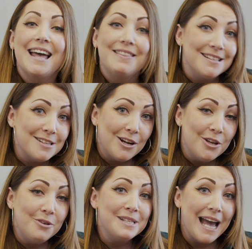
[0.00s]
And there's a
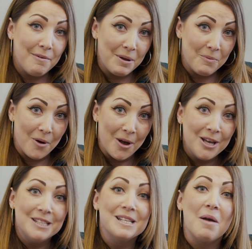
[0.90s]
clue to how it
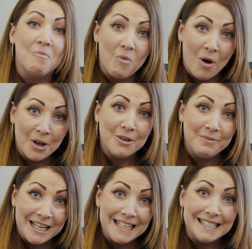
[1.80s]
works and why you
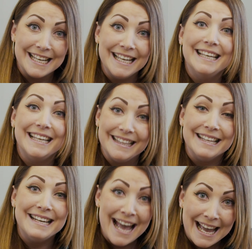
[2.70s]
need it in
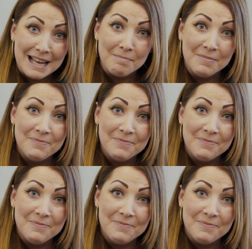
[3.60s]
the name.